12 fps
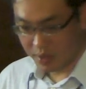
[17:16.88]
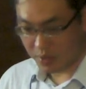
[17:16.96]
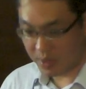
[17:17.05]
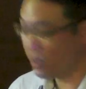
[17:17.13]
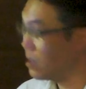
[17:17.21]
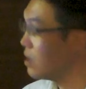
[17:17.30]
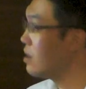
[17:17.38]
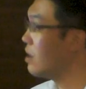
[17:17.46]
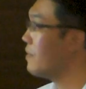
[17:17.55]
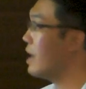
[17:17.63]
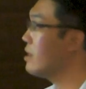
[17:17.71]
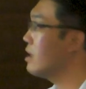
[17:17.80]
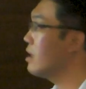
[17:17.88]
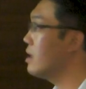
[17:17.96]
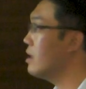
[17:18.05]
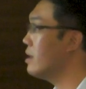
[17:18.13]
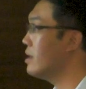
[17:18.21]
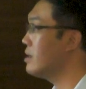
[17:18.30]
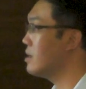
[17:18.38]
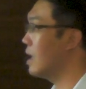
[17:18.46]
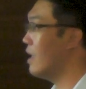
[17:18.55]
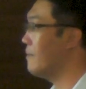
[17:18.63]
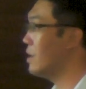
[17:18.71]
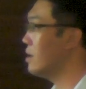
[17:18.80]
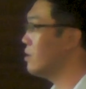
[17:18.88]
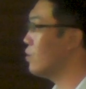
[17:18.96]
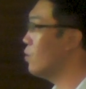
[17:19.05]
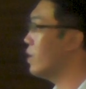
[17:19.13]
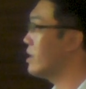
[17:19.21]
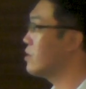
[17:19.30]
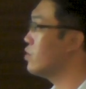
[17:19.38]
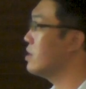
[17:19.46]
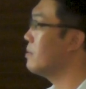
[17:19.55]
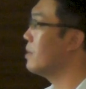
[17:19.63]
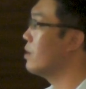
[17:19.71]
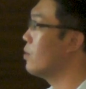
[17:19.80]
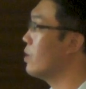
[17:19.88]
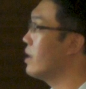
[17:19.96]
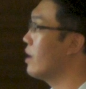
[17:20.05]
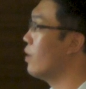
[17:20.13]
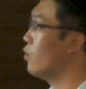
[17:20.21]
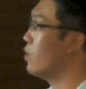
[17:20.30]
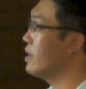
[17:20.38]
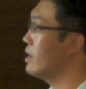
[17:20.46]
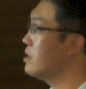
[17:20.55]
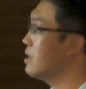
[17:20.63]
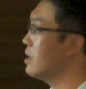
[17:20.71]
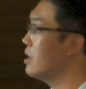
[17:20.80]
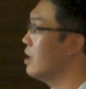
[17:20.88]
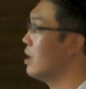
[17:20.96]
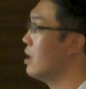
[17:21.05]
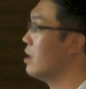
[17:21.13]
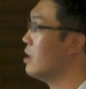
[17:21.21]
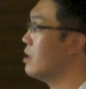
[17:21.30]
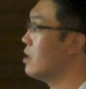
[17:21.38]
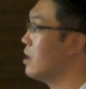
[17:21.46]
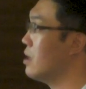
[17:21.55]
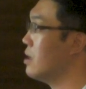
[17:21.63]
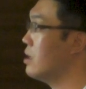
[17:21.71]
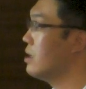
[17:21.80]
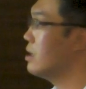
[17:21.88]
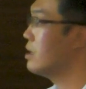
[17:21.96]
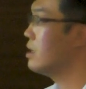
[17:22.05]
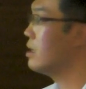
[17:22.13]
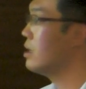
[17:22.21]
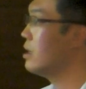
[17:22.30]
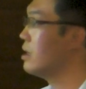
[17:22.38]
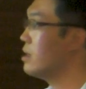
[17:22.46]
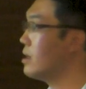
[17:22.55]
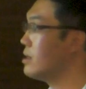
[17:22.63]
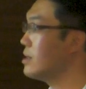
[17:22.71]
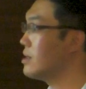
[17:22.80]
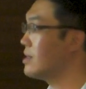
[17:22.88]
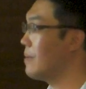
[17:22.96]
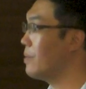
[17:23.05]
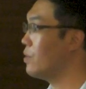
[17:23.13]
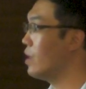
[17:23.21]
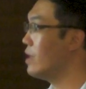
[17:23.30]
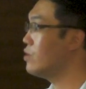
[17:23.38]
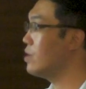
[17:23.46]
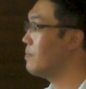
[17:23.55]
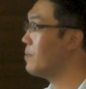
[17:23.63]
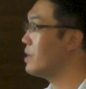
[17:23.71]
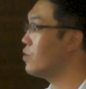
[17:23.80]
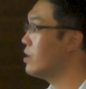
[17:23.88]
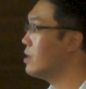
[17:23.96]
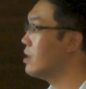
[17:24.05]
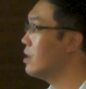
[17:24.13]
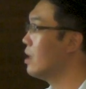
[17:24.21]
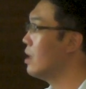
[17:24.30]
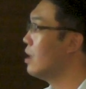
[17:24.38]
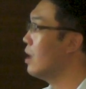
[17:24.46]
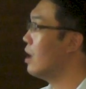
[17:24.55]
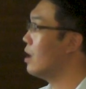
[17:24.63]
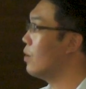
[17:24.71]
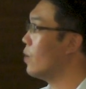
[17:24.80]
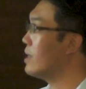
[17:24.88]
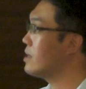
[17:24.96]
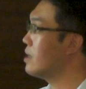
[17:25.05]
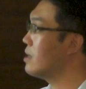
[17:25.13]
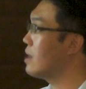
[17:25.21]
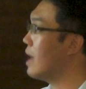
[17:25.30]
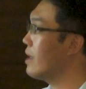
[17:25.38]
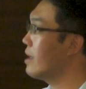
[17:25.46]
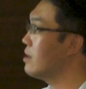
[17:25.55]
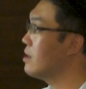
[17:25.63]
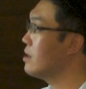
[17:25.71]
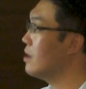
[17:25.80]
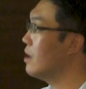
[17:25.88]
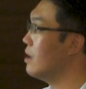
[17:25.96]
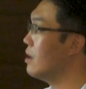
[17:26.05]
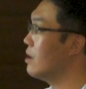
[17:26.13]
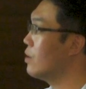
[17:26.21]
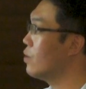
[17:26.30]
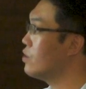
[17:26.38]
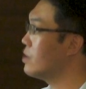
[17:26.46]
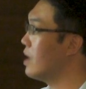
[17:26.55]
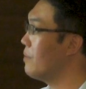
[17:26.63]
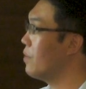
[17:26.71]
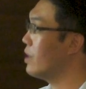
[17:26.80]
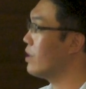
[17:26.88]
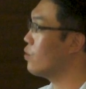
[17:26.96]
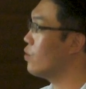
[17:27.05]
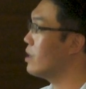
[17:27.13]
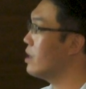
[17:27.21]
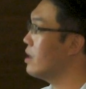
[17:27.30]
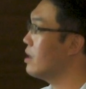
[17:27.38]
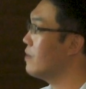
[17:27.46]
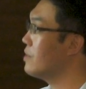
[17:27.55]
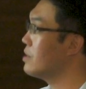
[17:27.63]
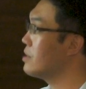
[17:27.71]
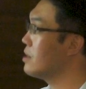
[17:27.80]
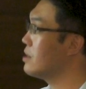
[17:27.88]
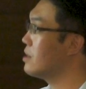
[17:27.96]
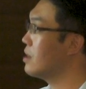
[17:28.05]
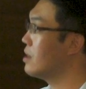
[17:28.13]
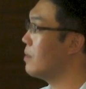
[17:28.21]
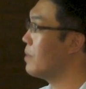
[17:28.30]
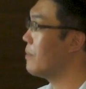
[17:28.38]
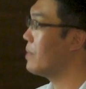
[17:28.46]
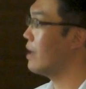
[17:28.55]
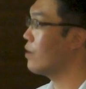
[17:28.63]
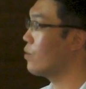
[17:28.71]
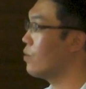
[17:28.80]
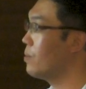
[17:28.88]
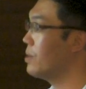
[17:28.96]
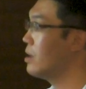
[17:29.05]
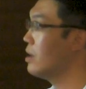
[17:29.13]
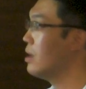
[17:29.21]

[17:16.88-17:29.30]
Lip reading: So the finding here is after 2 weeks treatment, we can already see the separation between Western diet, which labeled in green here, versus the peptide group.